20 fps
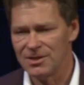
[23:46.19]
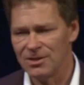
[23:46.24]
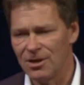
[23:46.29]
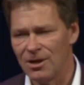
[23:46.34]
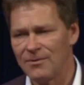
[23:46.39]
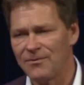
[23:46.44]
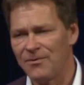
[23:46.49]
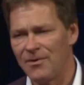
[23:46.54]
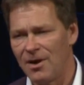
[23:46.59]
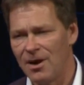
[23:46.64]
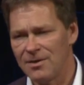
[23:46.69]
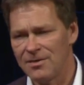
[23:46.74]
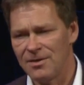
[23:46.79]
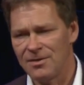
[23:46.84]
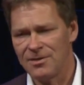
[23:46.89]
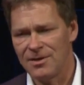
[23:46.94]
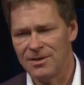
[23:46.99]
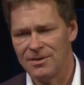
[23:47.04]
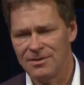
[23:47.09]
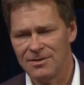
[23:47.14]
a lot
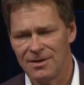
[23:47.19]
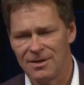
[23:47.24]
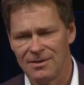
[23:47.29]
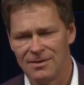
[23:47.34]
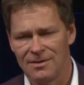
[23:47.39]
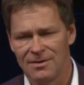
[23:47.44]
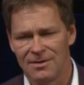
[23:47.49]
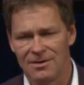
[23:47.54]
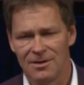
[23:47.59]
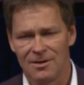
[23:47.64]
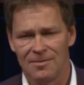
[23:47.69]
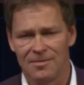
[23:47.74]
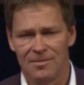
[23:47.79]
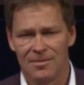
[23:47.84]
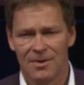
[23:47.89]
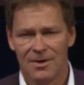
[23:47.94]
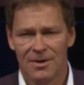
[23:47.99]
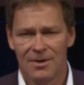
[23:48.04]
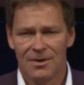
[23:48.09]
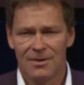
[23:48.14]
farther than, than, um,